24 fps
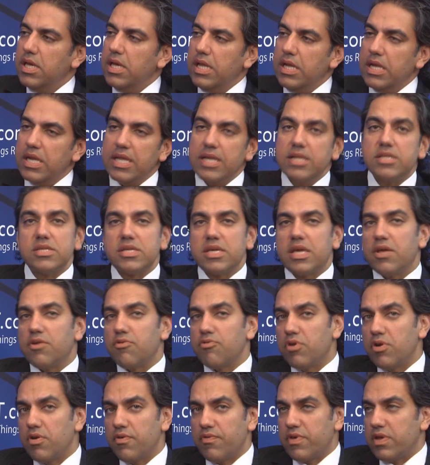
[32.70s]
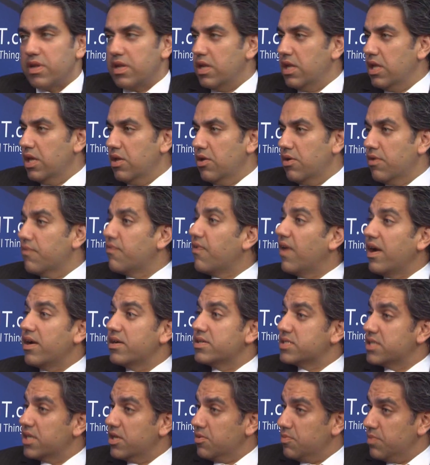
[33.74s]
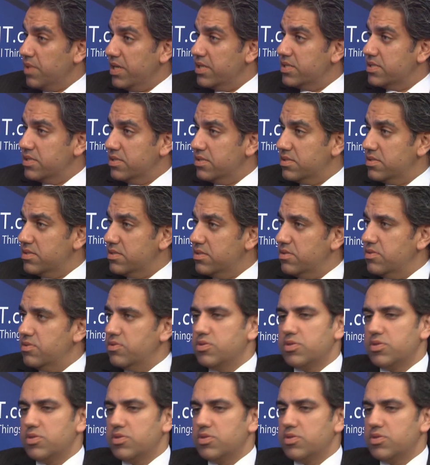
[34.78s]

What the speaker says: need to get rid of it on a fire sale basis.